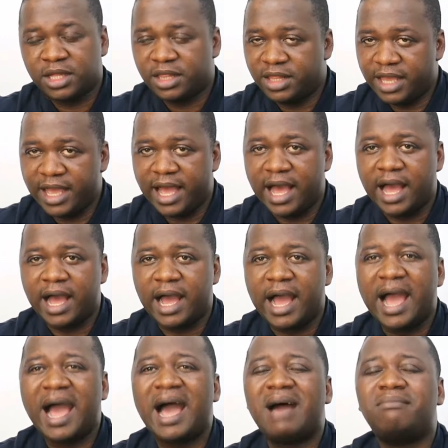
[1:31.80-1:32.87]
They
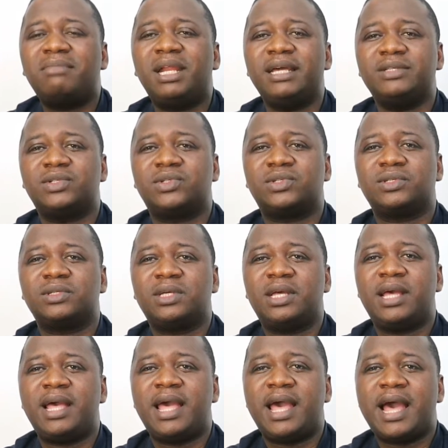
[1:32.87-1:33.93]
are harmless.
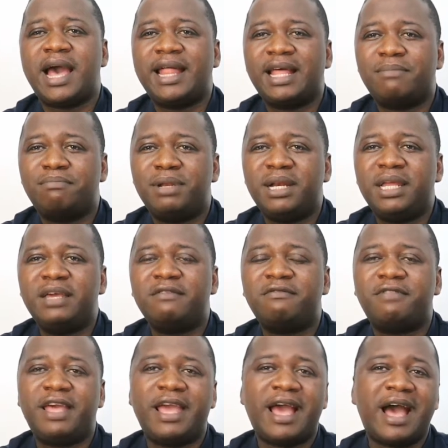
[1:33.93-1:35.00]
And I
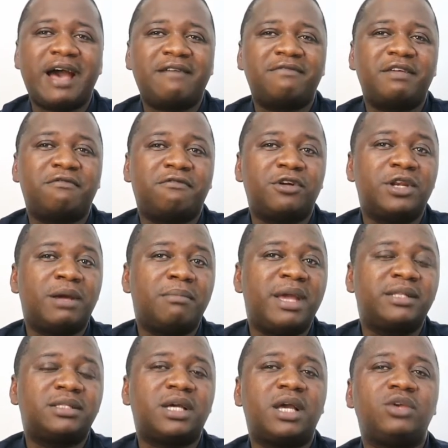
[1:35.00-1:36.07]
believe they have the
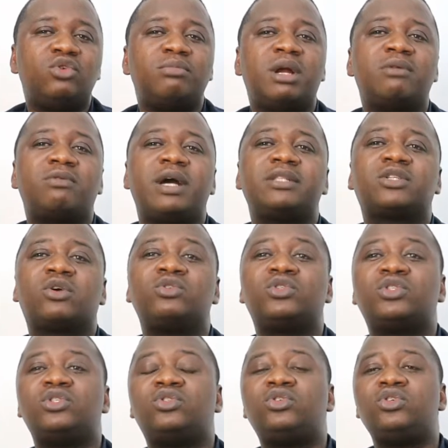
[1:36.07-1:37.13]
fundamental human rights,
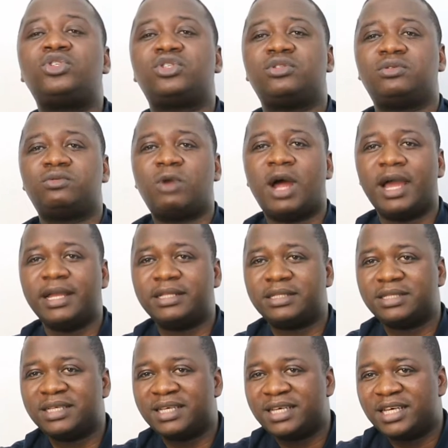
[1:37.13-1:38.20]
constitutional
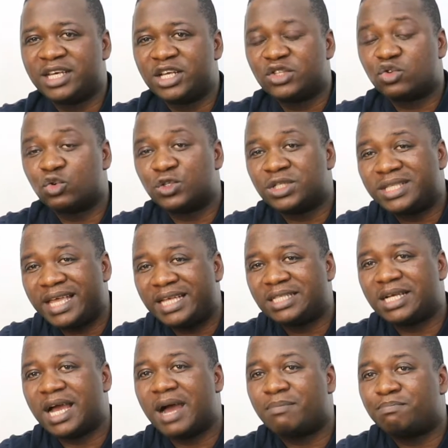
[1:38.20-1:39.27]
rights to
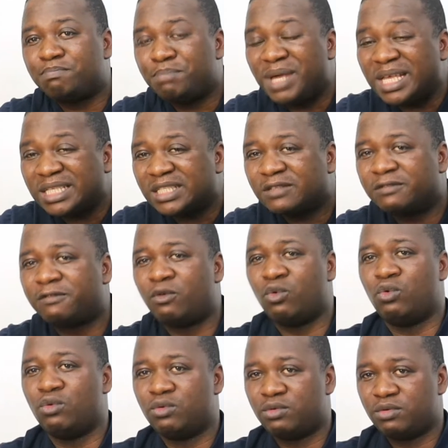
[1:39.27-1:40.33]
stage a
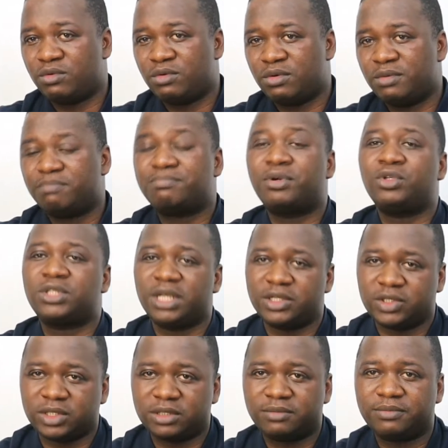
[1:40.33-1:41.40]
peaceful
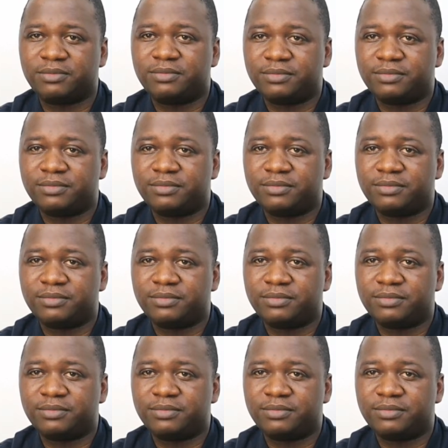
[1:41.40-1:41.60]
protest.